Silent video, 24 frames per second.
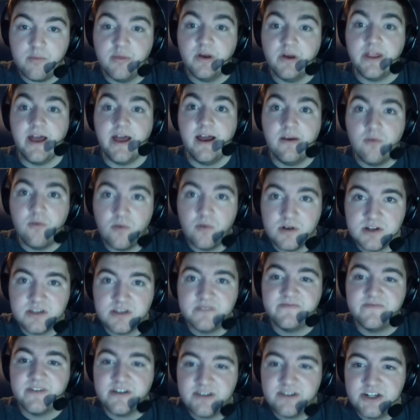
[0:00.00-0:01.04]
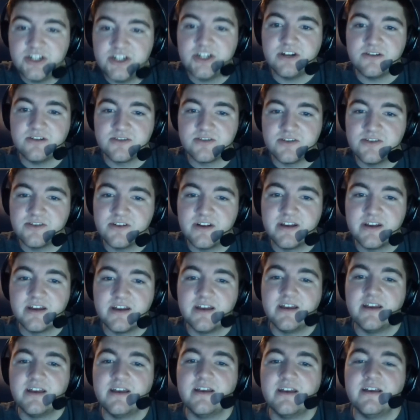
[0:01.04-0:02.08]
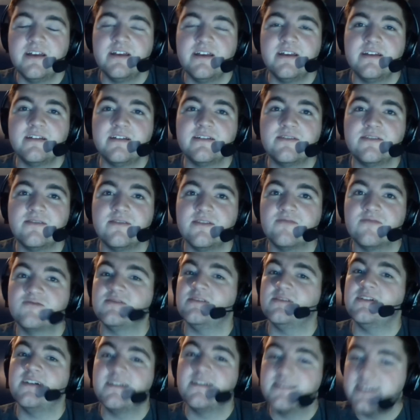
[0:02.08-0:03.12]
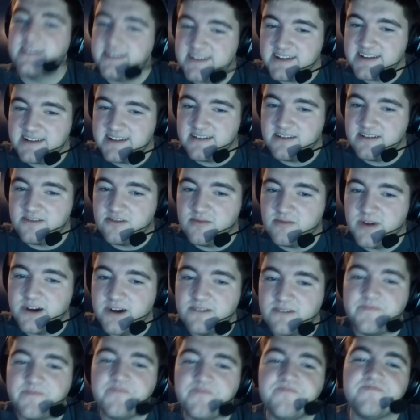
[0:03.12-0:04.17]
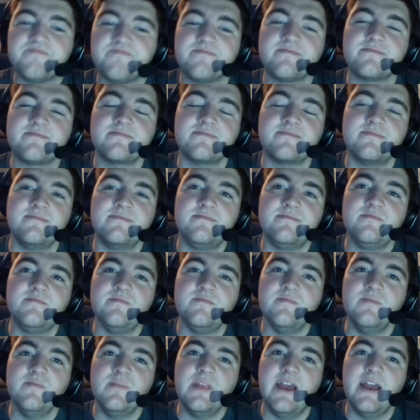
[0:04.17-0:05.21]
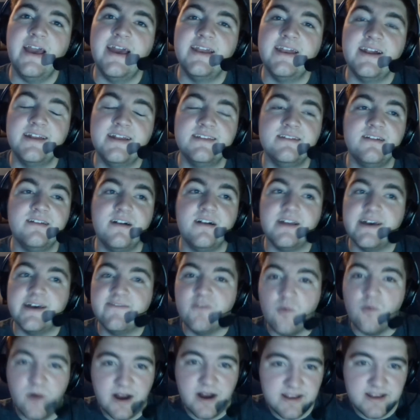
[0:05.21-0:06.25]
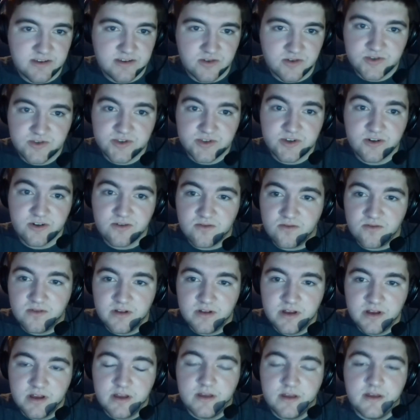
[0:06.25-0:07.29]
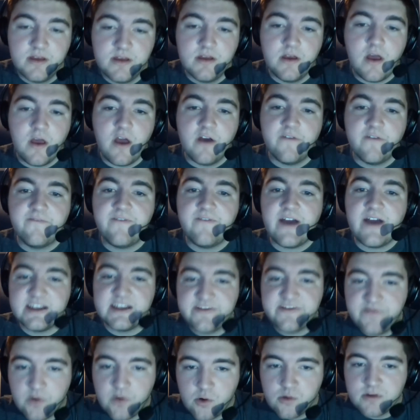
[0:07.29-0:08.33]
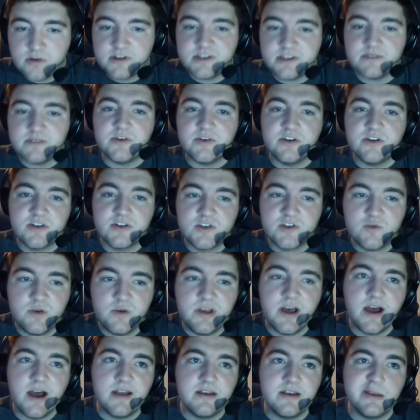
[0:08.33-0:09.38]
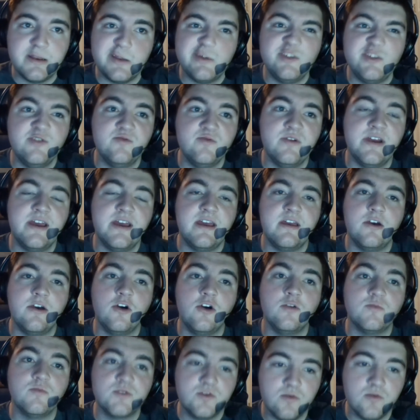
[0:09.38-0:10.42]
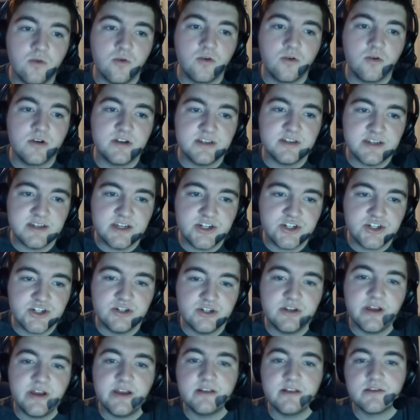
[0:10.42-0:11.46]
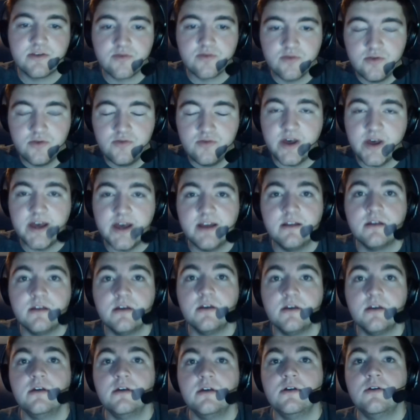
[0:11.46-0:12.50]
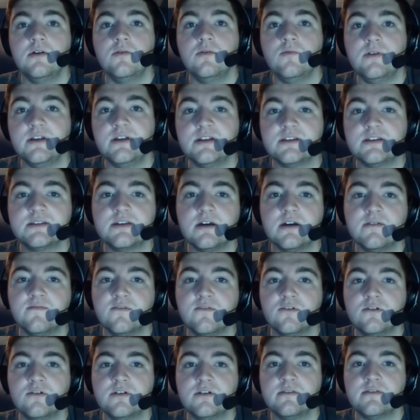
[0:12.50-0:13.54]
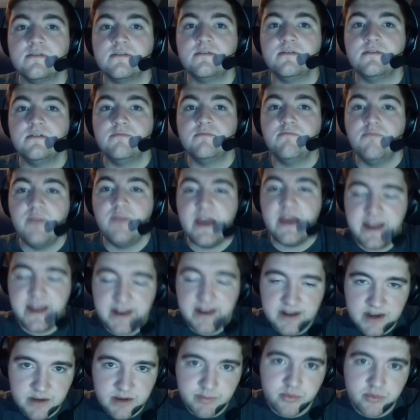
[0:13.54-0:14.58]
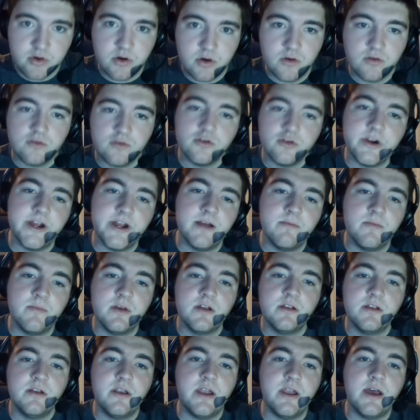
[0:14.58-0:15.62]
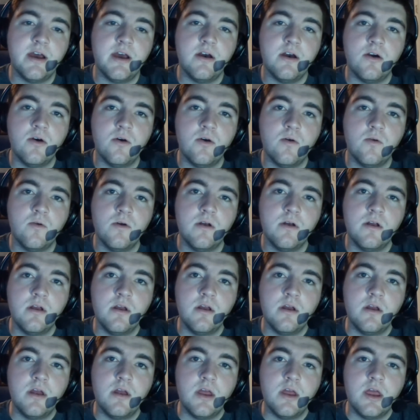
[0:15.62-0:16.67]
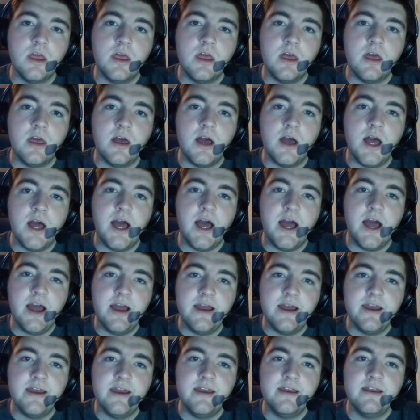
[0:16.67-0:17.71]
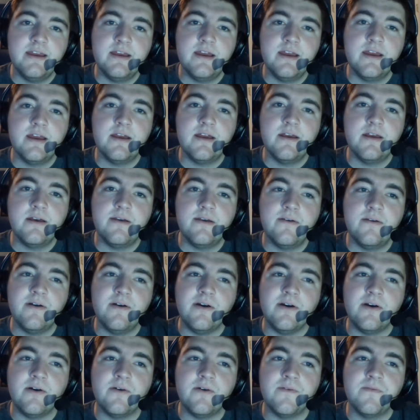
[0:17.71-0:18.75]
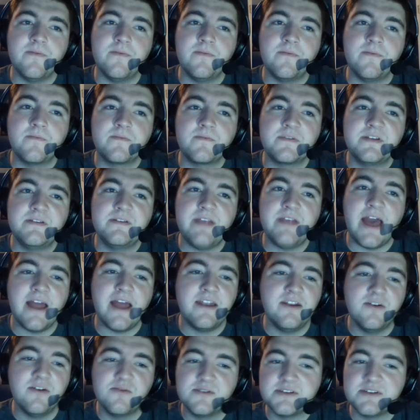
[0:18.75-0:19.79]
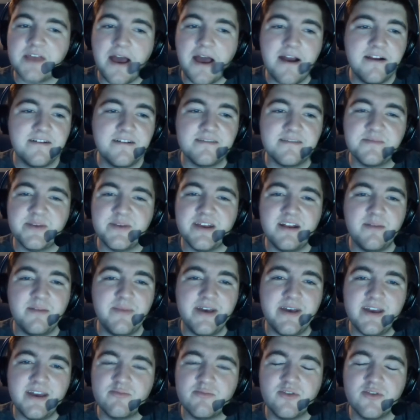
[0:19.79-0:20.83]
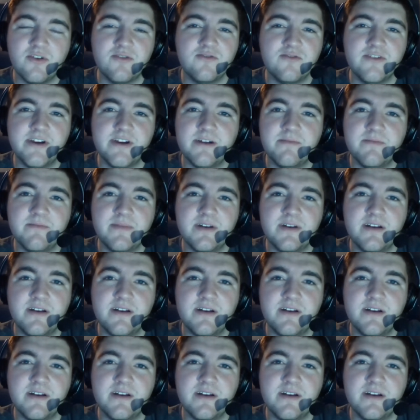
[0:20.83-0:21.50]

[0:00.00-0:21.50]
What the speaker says: But I was very sheltered, so there was a lot of things I didn't know about, and I did not have a wide social circle. Fast forward some years, we got into a homeschool organization, and through that, we discovered the band program. Now, I had no desire to be in a band program.